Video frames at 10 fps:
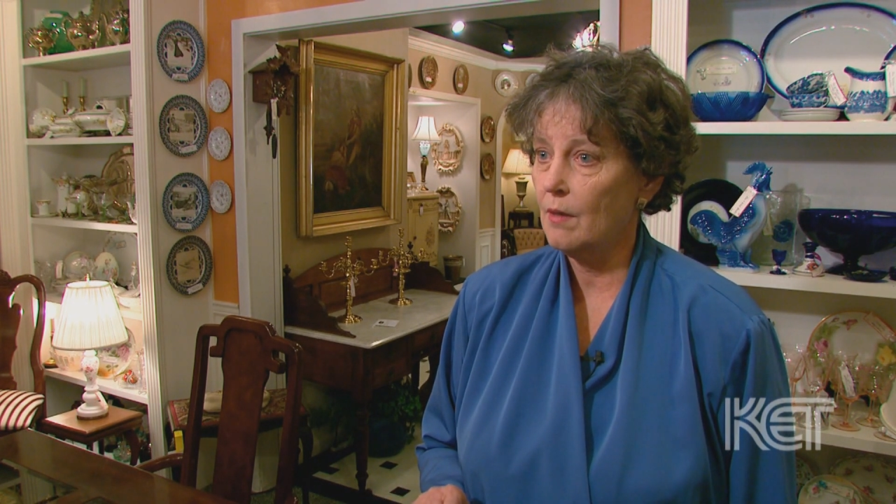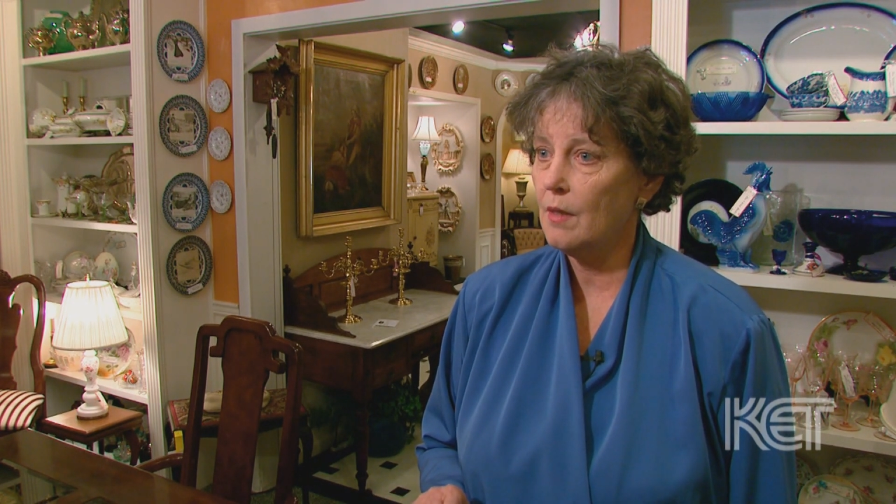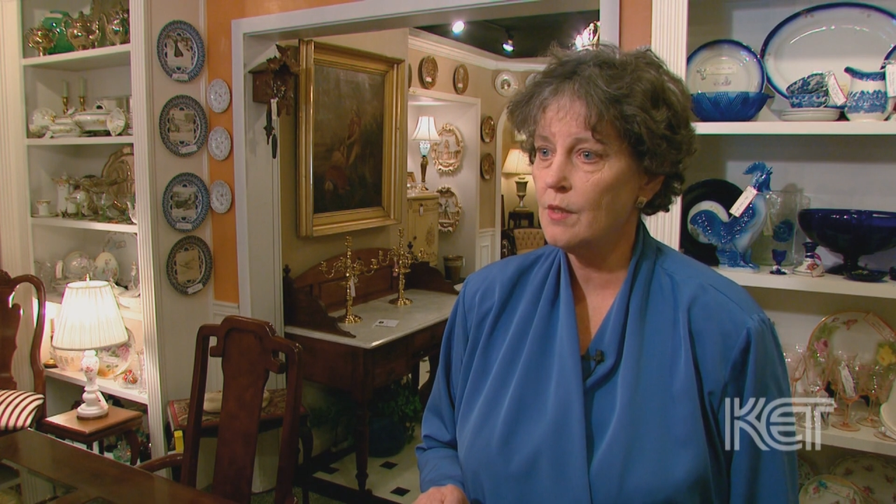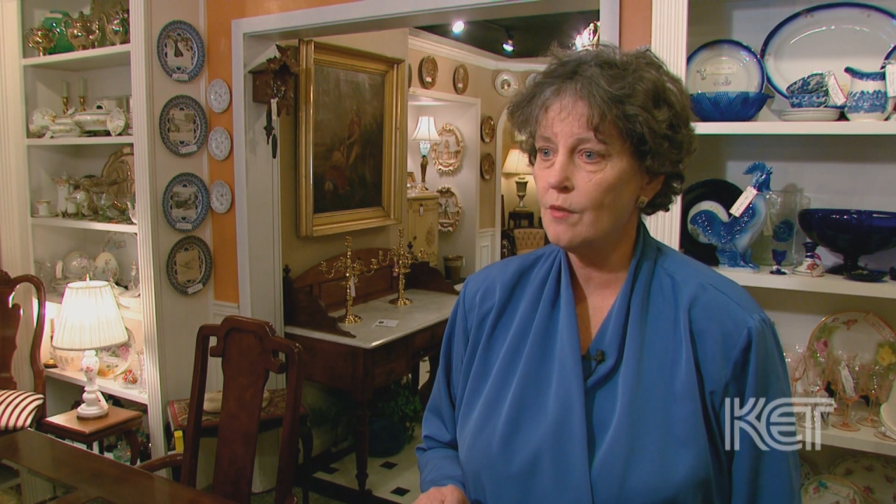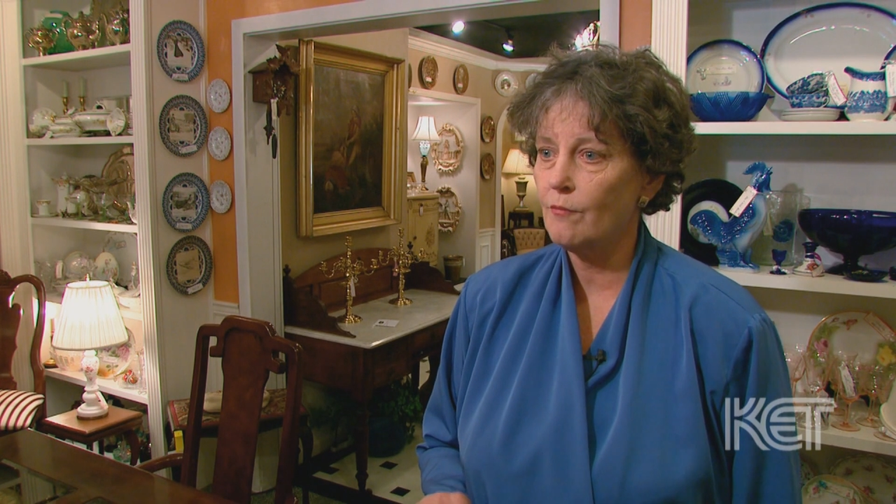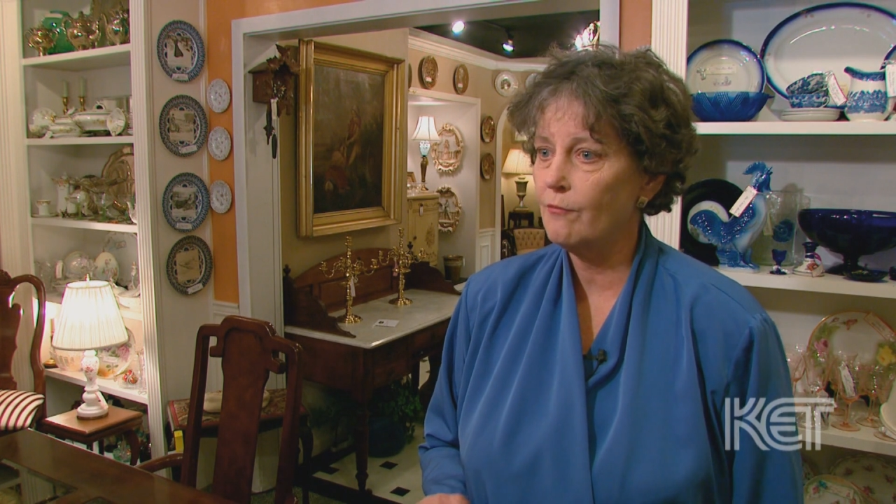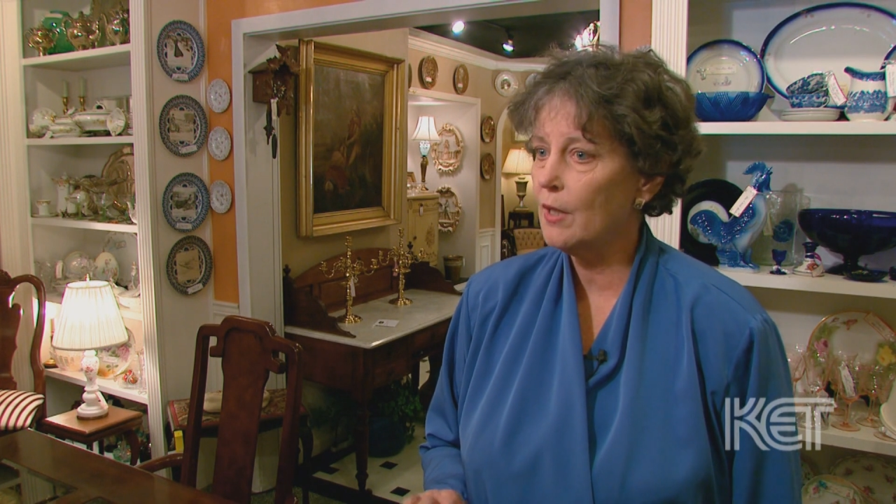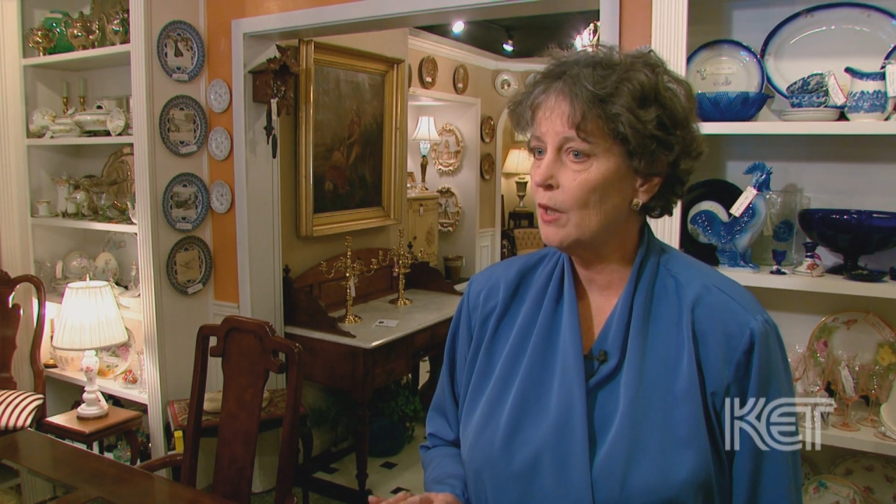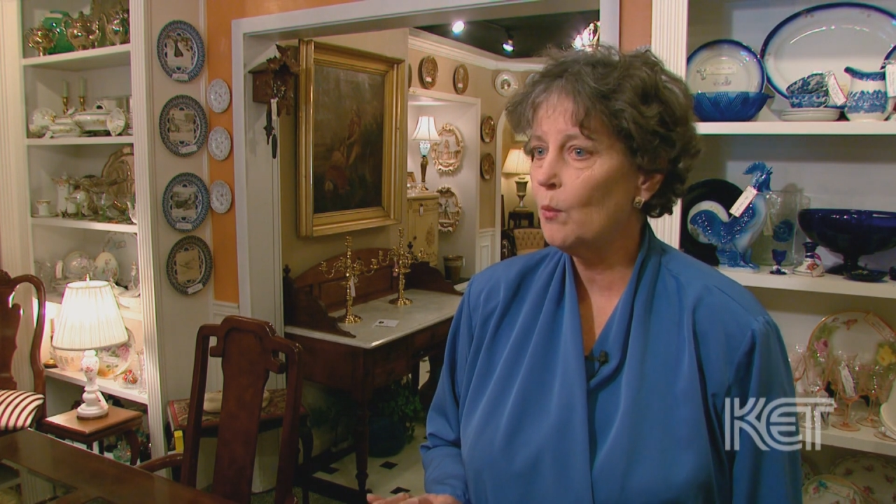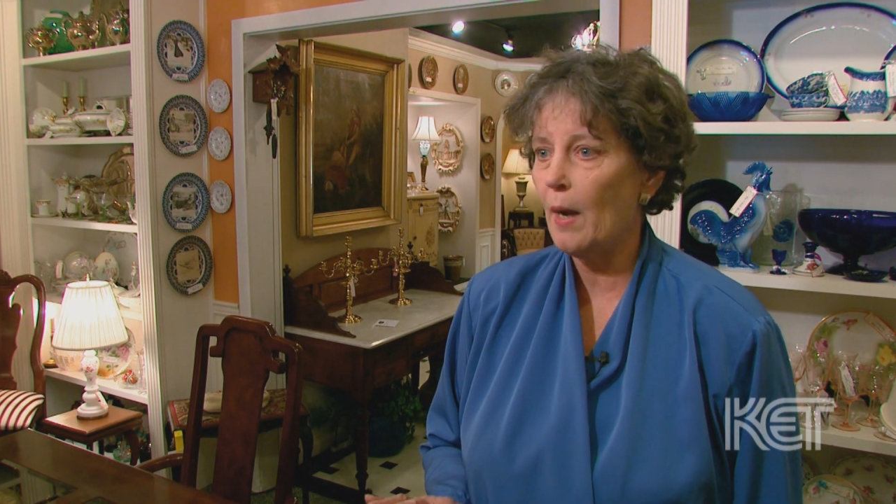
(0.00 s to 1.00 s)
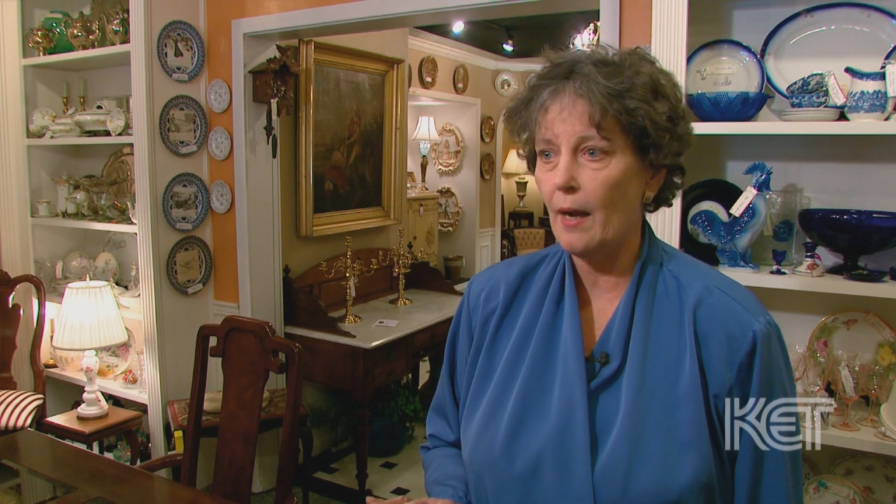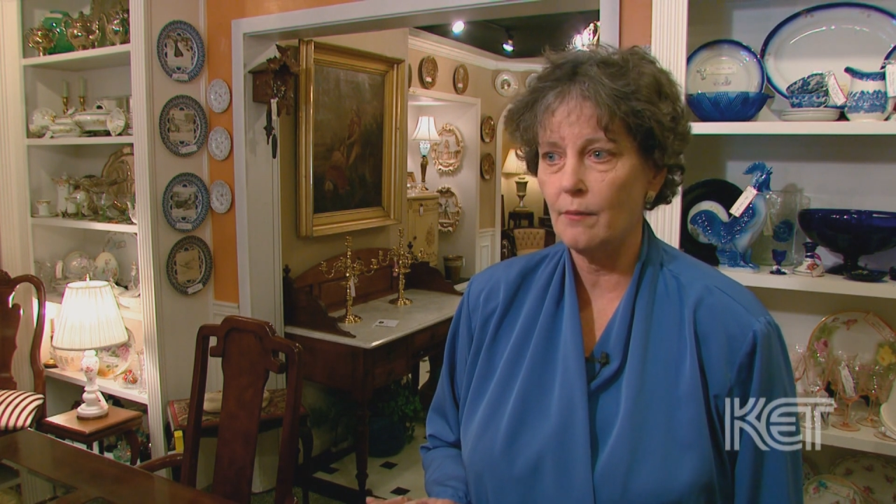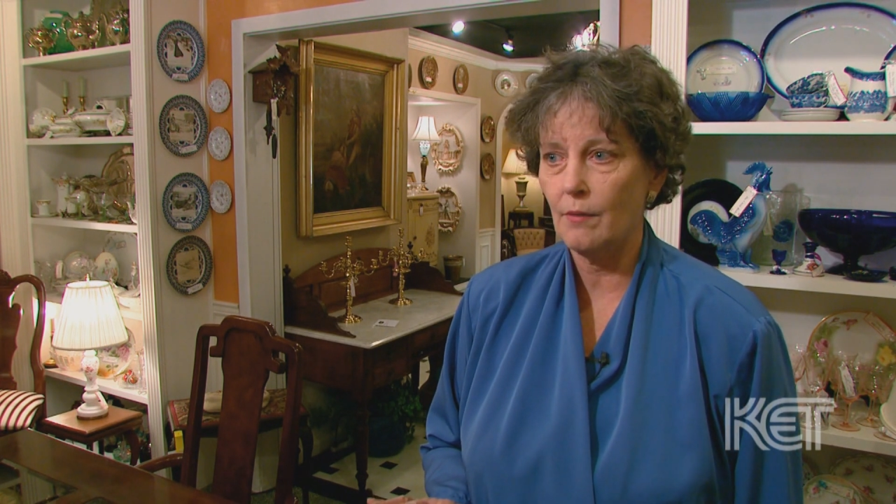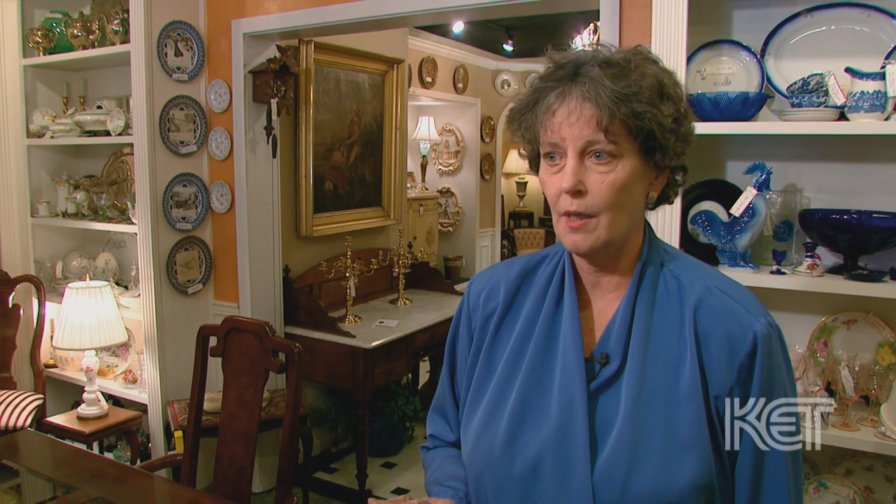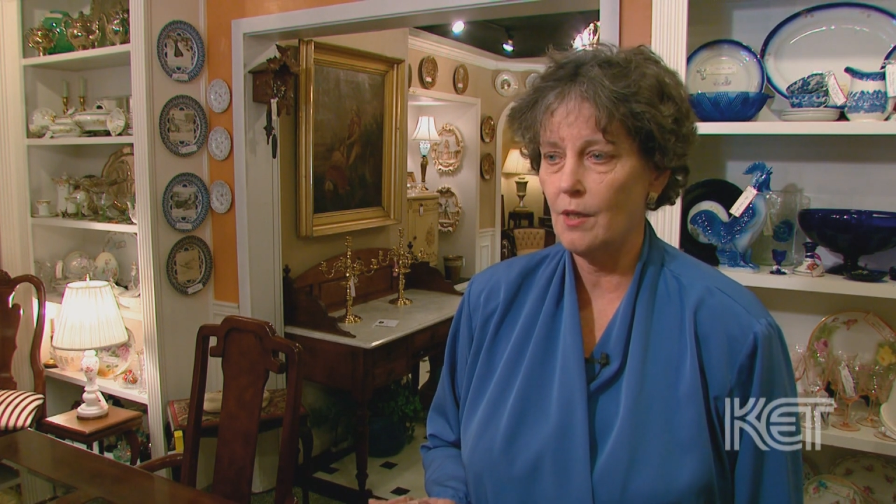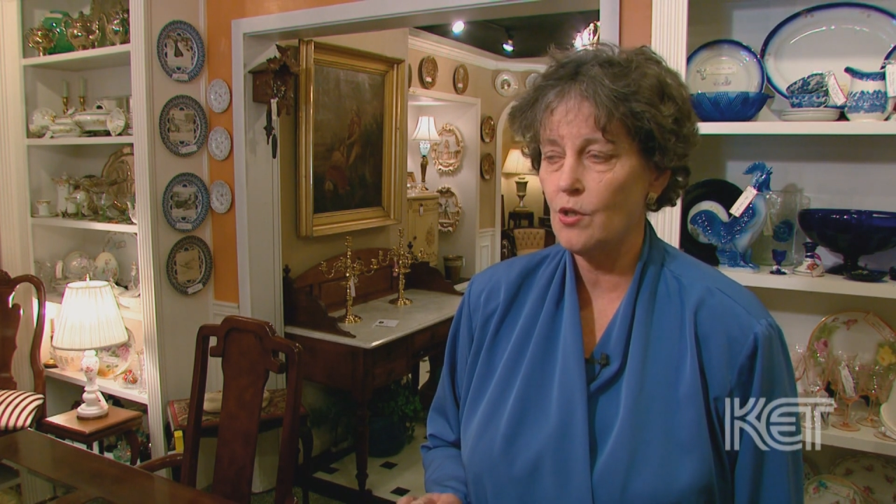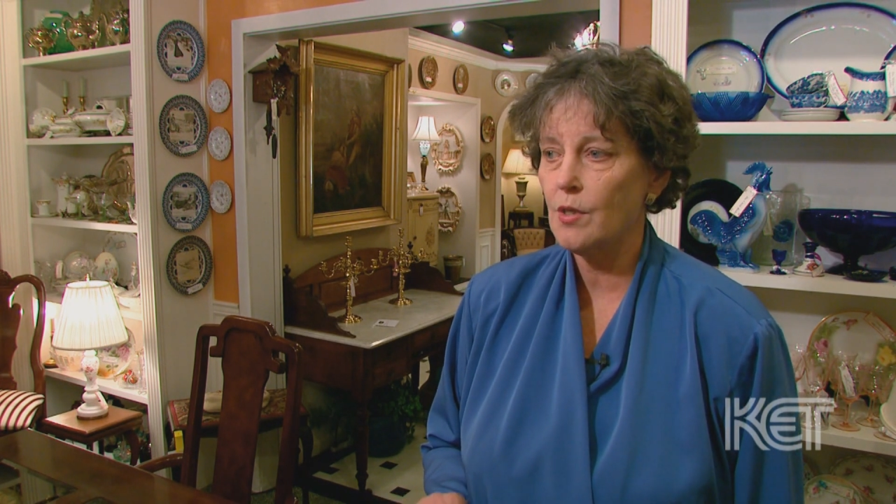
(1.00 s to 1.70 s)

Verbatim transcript: It's a very wide range.